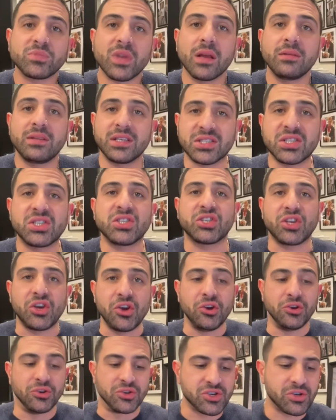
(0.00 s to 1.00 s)
This is
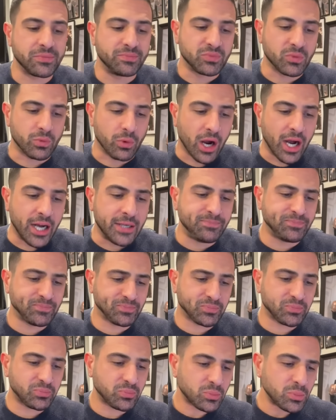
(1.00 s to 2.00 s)
huge, right?
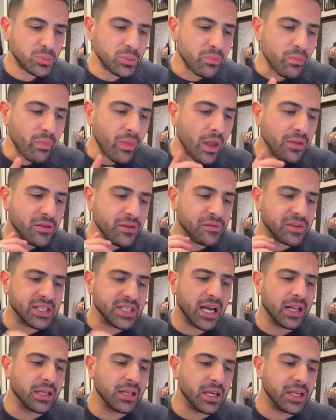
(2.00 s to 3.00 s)
The
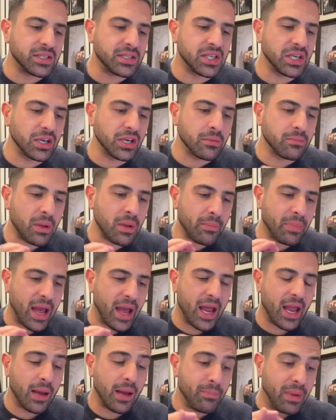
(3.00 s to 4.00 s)
Fidelity, Signum
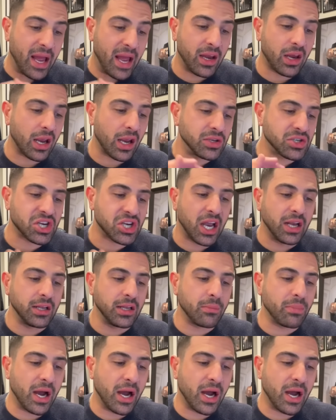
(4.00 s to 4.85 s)
bank and Chainlink